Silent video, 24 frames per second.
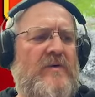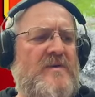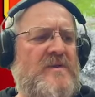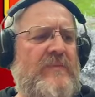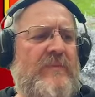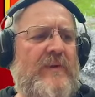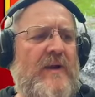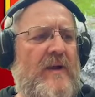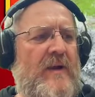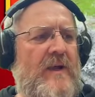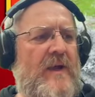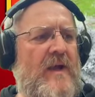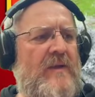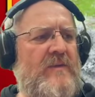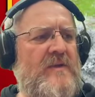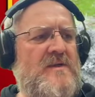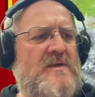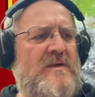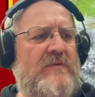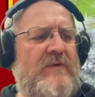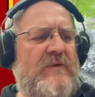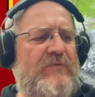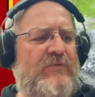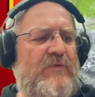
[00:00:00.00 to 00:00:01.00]
or something like that. I think
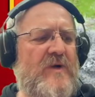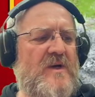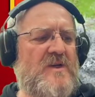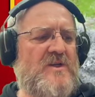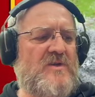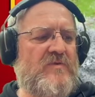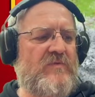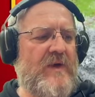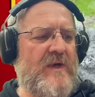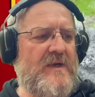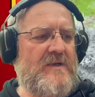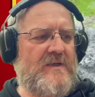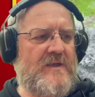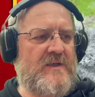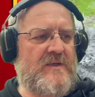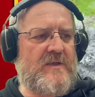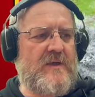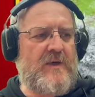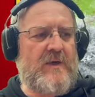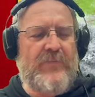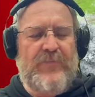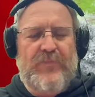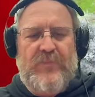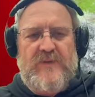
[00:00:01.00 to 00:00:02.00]
something frustrated
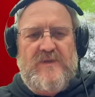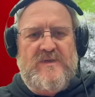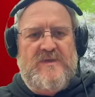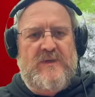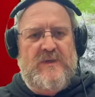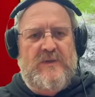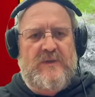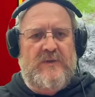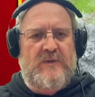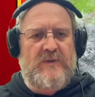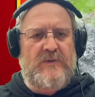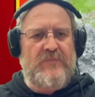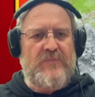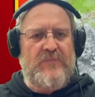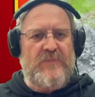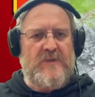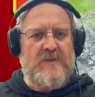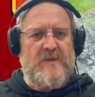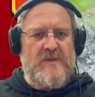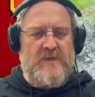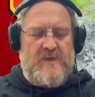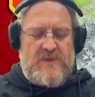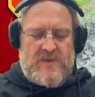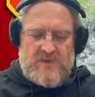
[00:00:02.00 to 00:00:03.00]
her, so
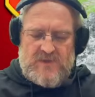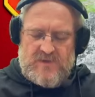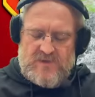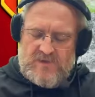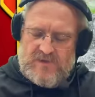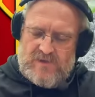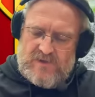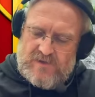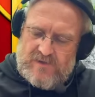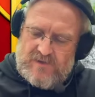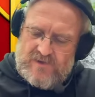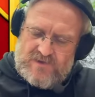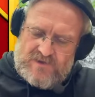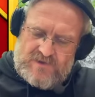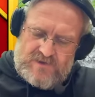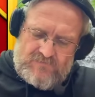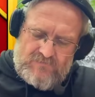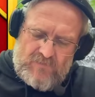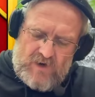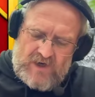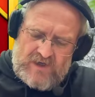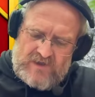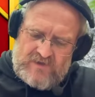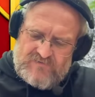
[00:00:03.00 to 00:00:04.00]
she
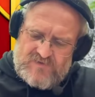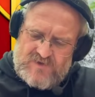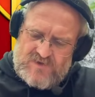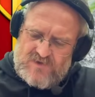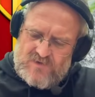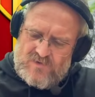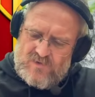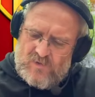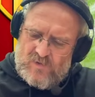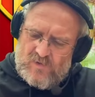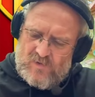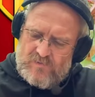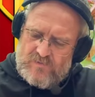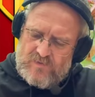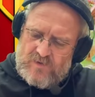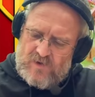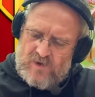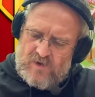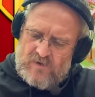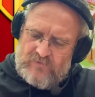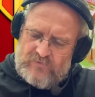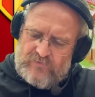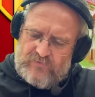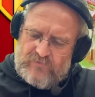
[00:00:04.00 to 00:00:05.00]
might have stormed
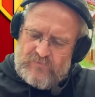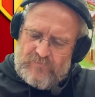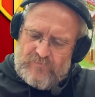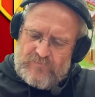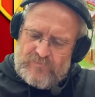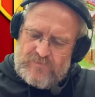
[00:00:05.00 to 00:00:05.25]
off.